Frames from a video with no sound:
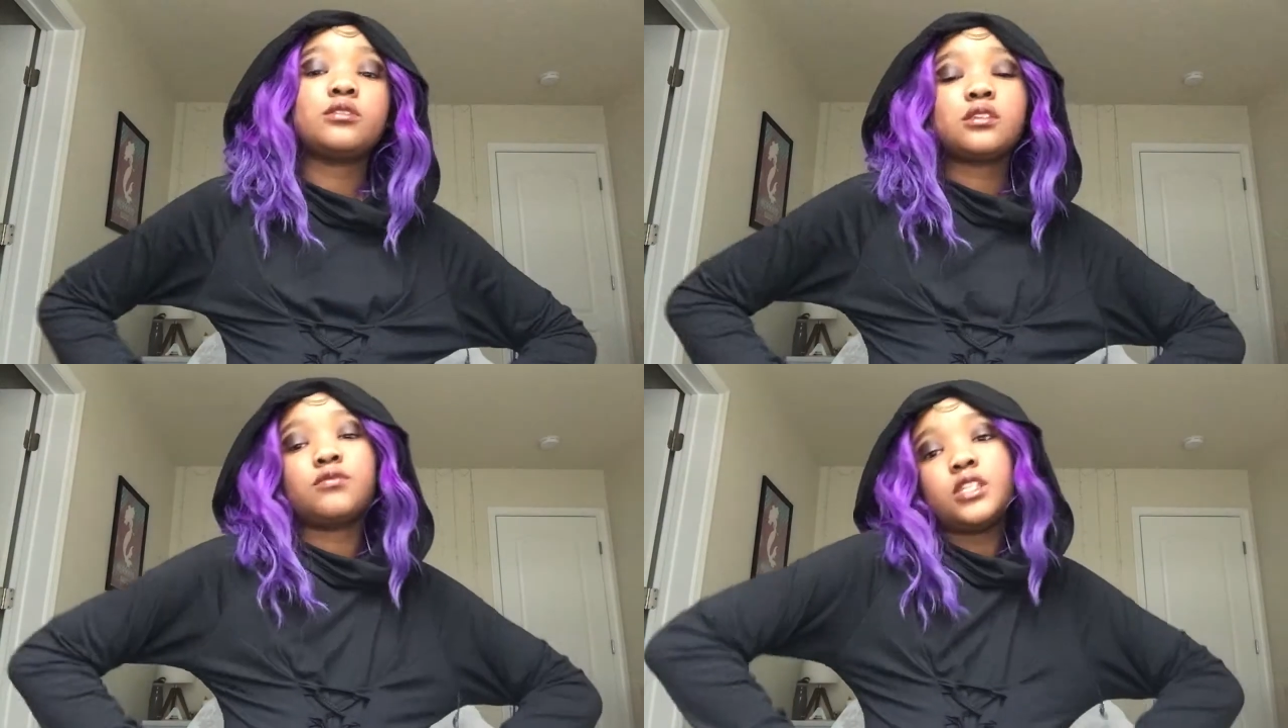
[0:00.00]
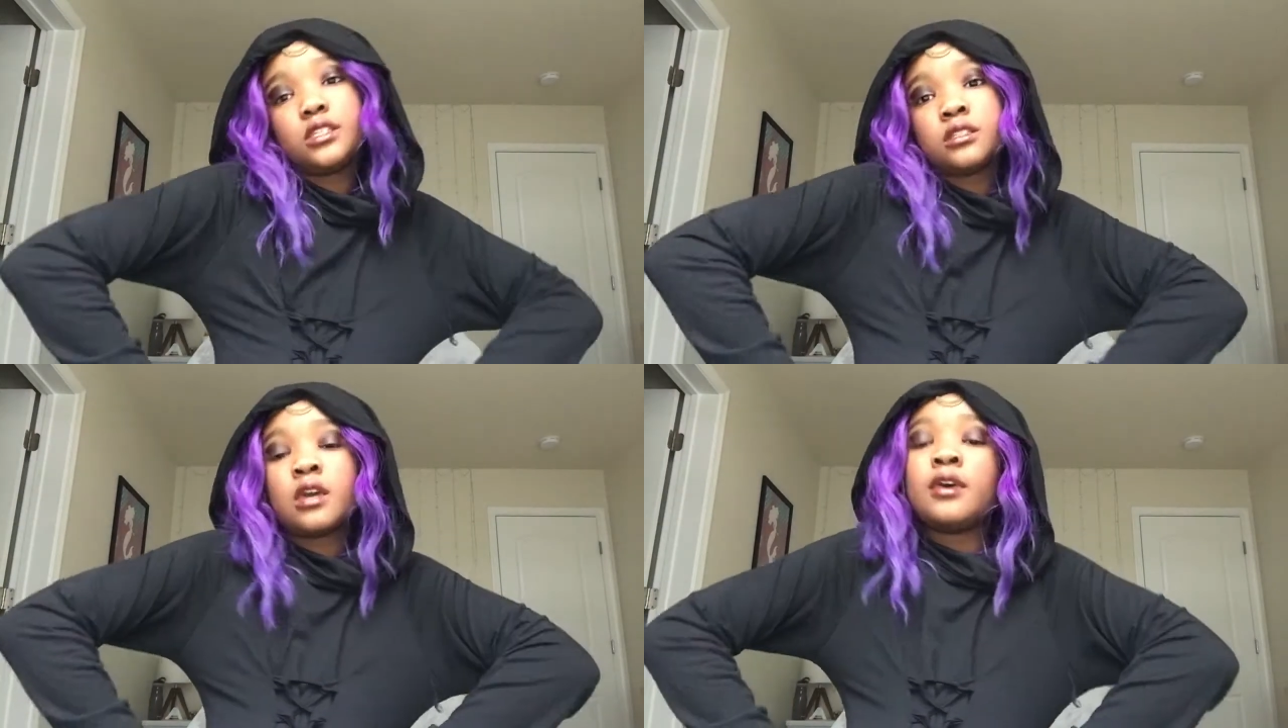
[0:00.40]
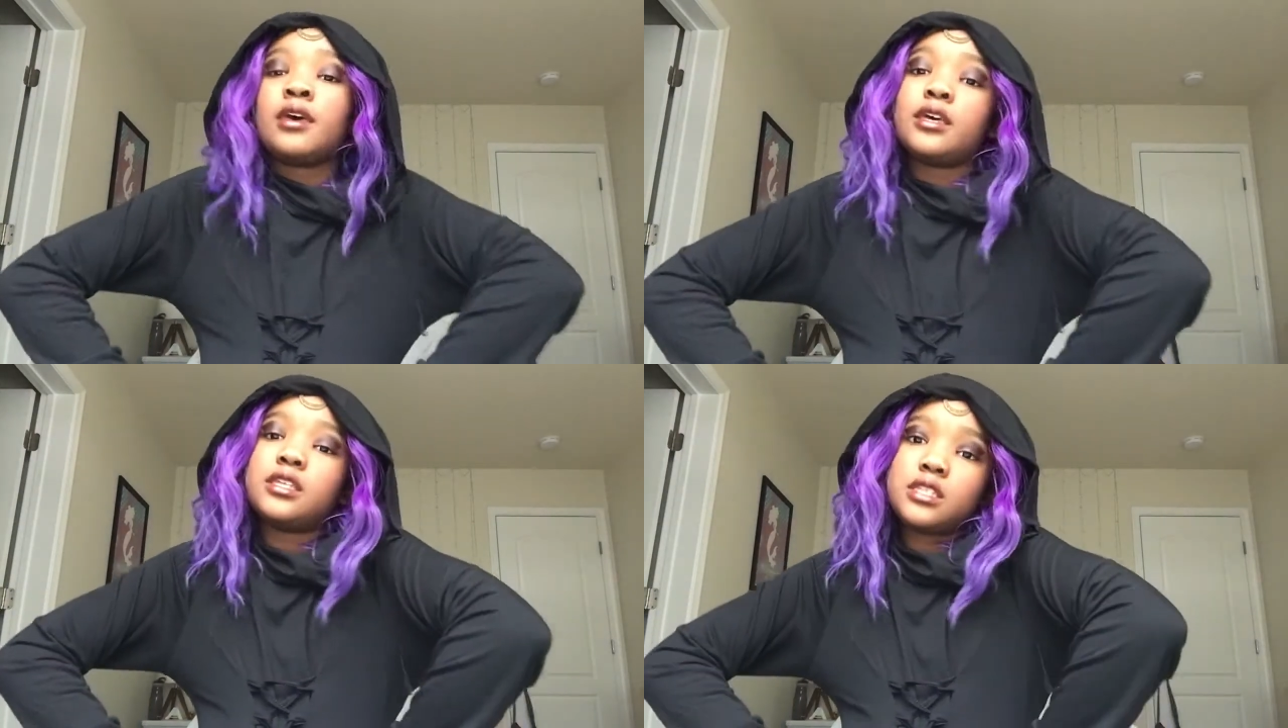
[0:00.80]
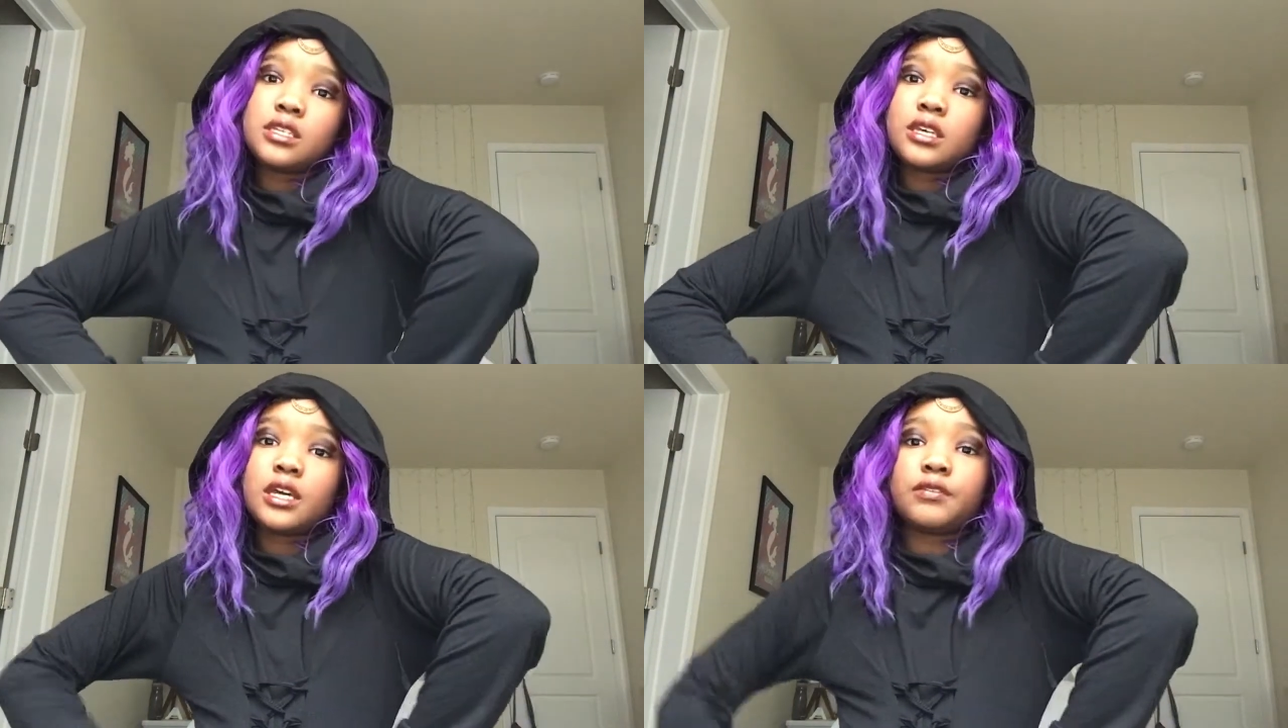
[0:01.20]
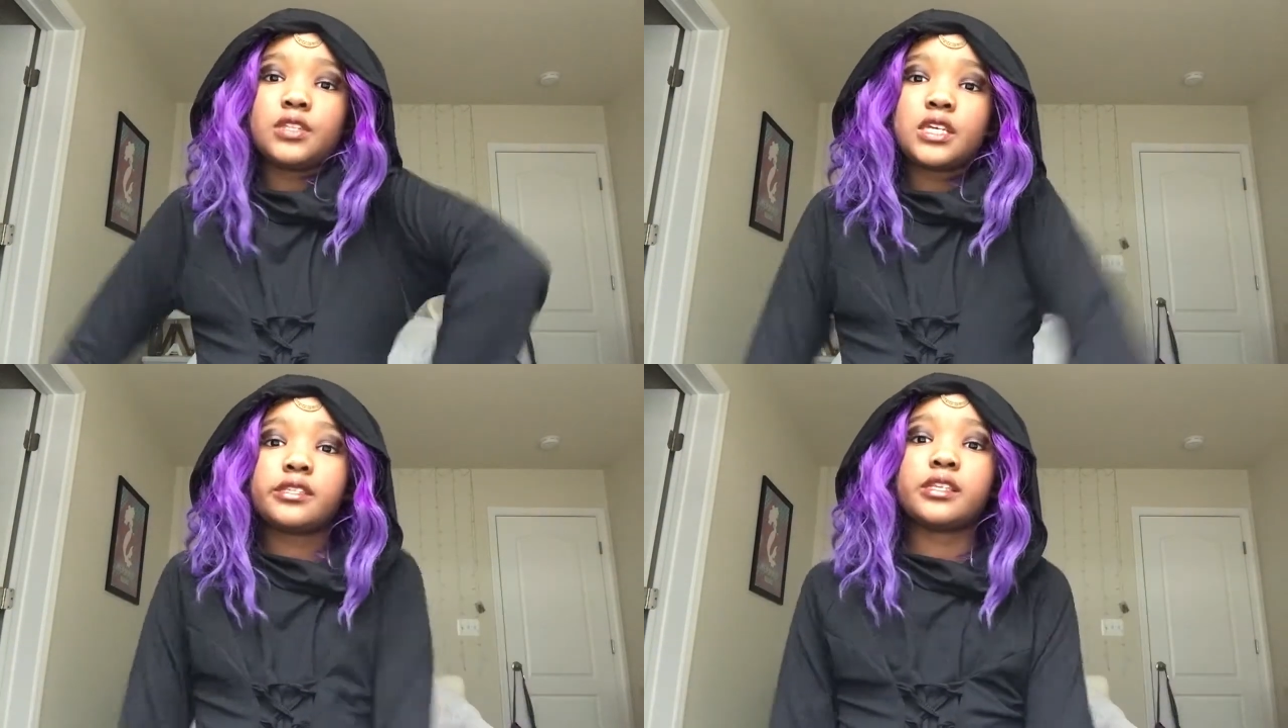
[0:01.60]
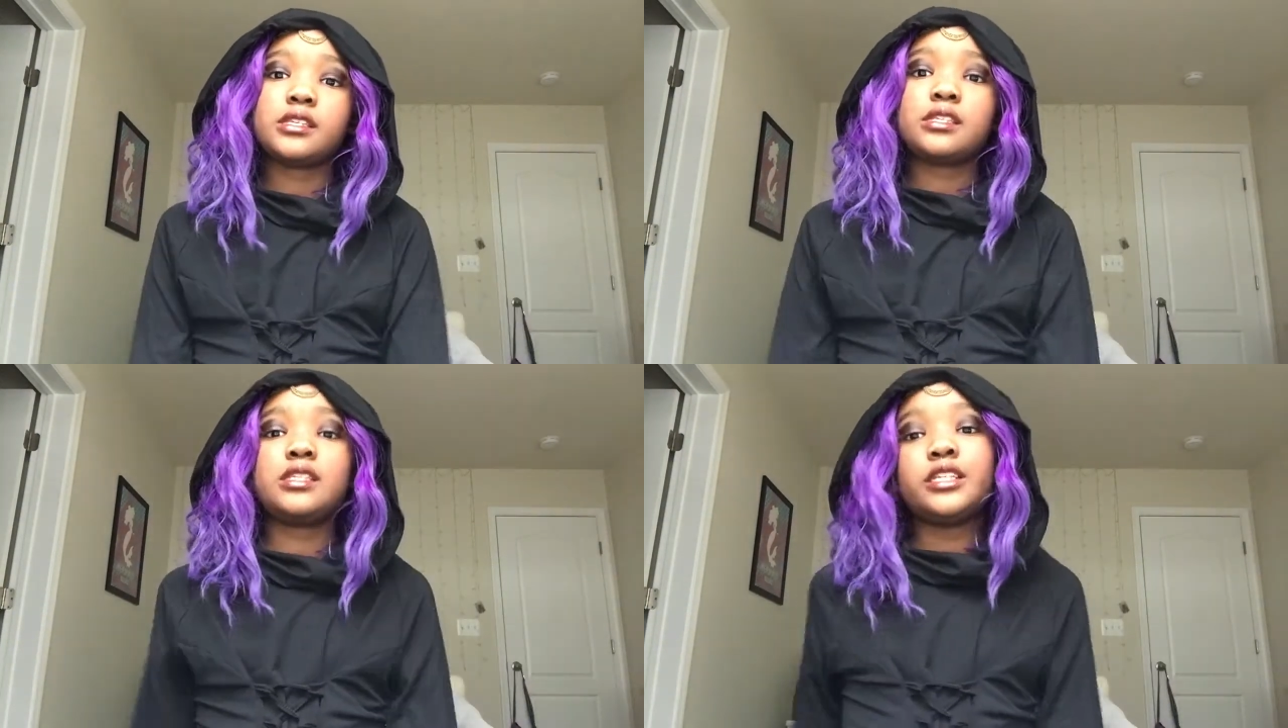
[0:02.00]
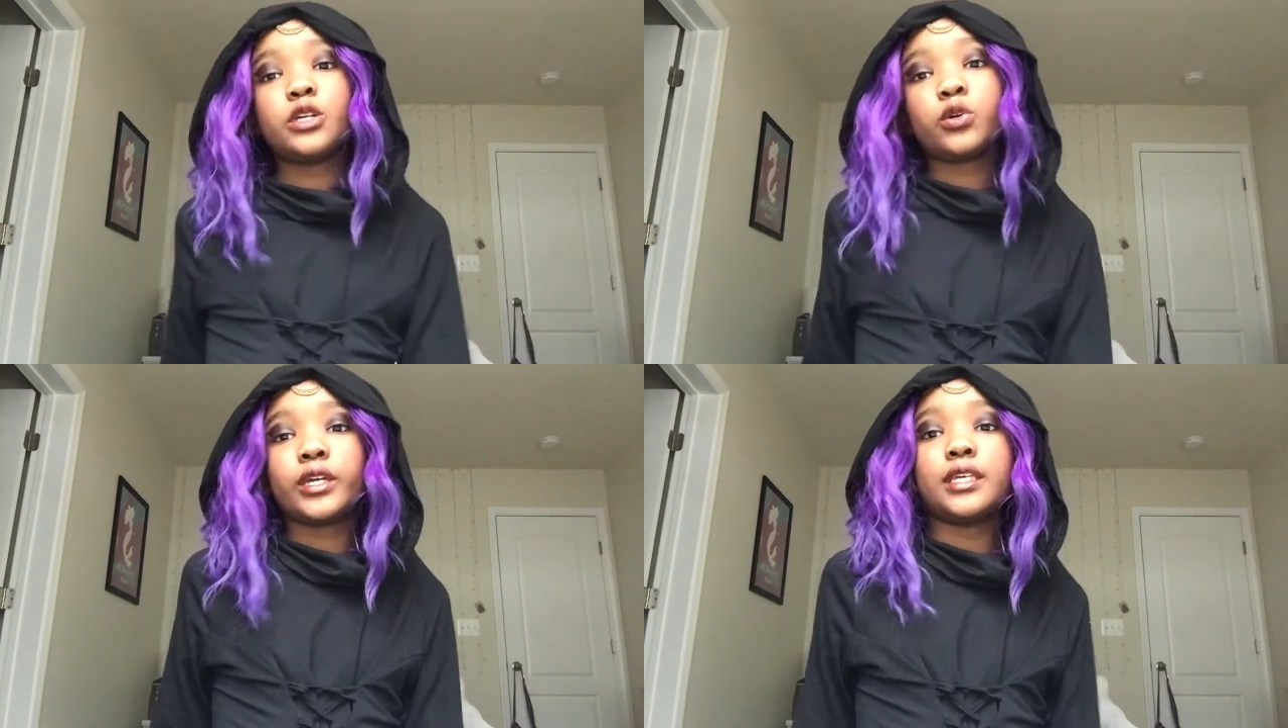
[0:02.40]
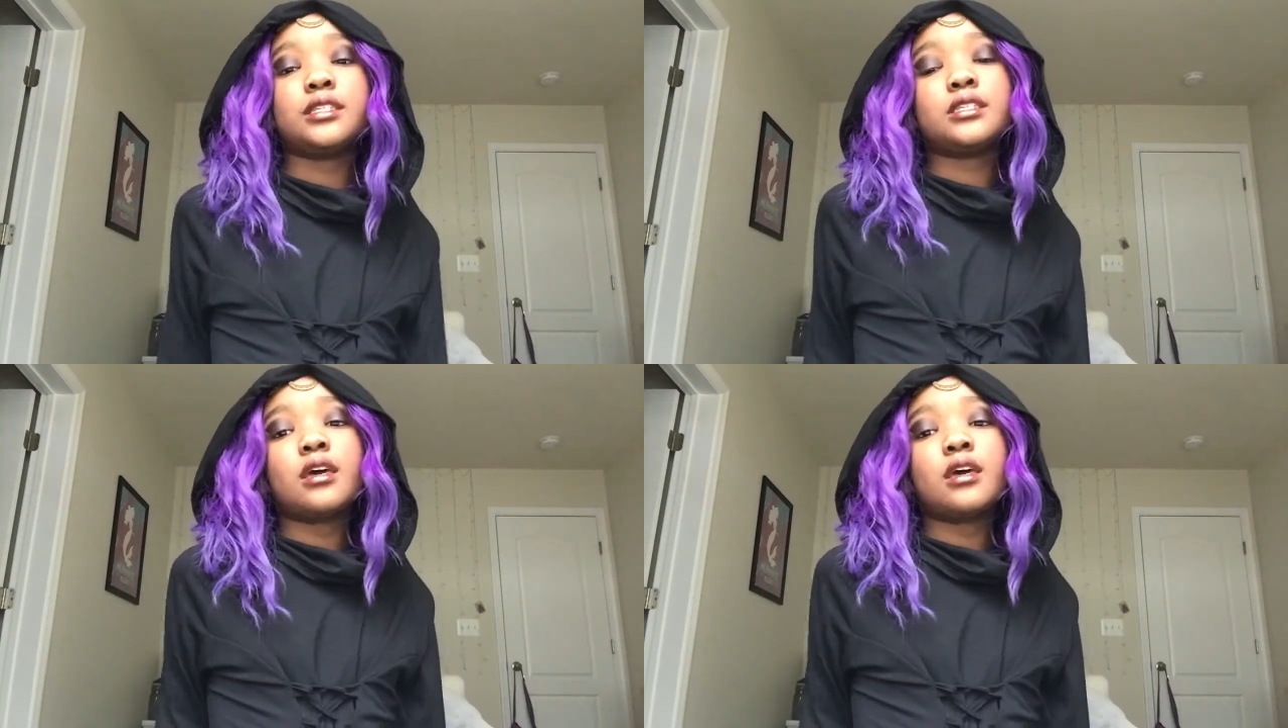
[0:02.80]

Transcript: of this series.